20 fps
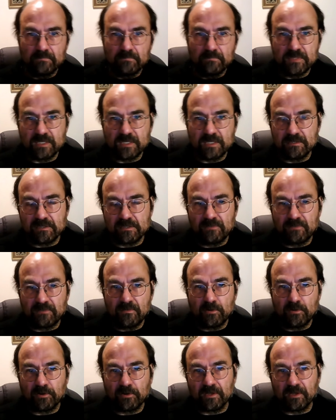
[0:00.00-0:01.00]
So if
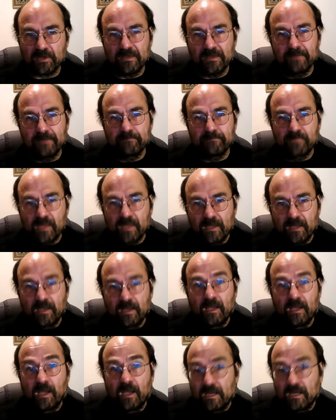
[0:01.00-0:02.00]
you've got
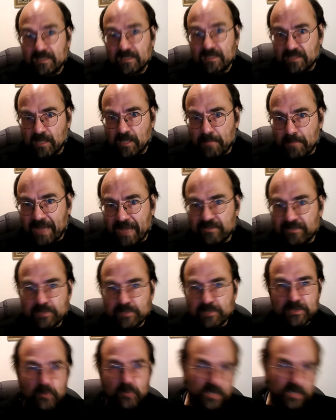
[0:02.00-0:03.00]
a marriage
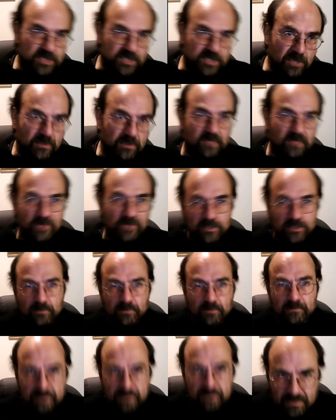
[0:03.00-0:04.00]
between two
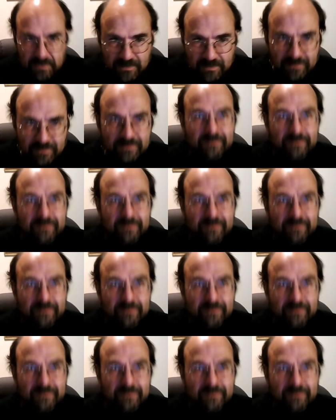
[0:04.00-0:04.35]
individuals